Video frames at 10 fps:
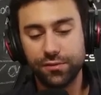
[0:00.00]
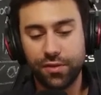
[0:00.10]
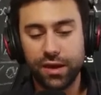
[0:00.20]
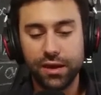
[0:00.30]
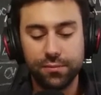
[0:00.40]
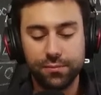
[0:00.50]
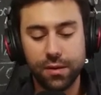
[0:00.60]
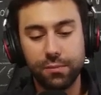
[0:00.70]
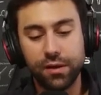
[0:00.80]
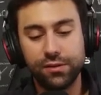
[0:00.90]
thing
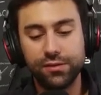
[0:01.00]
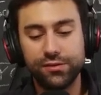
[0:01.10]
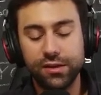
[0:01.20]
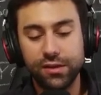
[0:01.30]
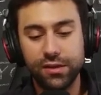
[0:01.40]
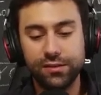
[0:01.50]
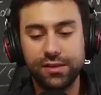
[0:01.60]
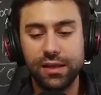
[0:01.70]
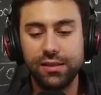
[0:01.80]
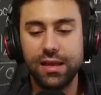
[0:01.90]
about this study is
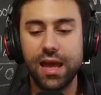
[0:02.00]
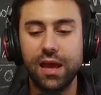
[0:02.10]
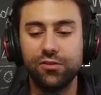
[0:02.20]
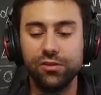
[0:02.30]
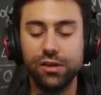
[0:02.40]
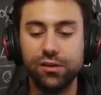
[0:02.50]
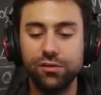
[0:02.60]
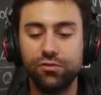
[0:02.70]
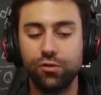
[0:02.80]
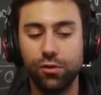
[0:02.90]
that they actually
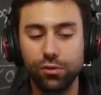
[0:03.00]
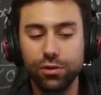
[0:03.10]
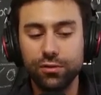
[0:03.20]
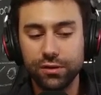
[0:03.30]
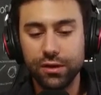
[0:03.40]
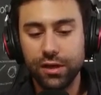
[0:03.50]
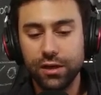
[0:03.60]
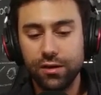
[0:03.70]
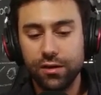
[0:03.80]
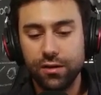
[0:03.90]
controlled
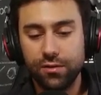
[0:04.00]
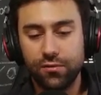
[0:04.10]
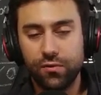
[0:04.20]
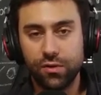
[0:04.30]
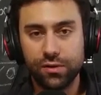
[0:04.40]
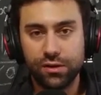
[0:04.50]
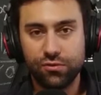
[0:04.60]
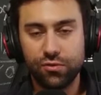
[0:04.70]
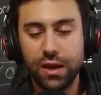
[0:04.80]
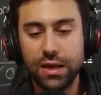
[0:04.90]
for their
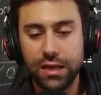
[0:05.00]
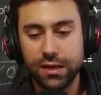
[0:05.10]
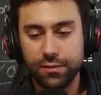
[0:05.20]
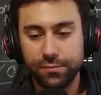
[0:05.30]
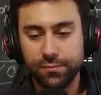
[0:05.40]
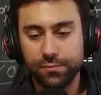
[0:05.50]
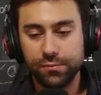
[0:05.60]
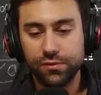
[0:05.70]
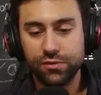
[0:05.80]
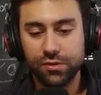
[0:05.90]
training.
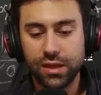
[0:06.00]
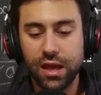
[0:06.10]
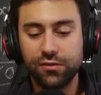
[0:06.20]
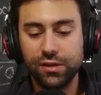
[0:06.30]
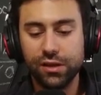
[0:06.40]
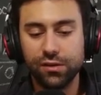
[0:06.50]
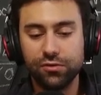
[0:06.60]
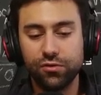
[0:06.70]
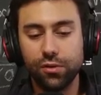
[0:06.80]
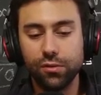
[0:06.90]
So they actually
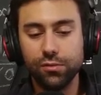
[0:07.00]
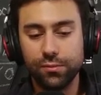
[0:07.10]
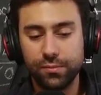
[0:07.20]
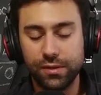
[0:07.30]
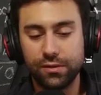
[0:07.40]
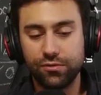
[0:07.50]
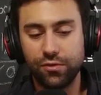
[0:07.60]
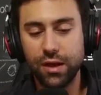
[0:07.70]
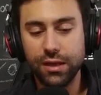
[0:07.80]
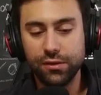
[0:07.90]
controlled their
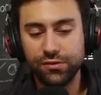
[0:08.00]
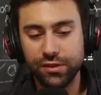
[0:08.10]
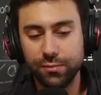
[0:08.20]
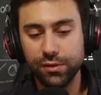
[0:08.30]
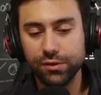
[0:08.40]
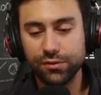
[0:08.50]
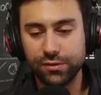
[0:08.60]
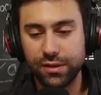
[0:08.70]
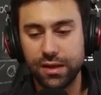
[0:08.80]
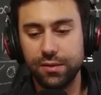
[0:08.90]
training stimulus.
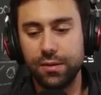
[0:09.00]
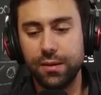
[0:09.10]
They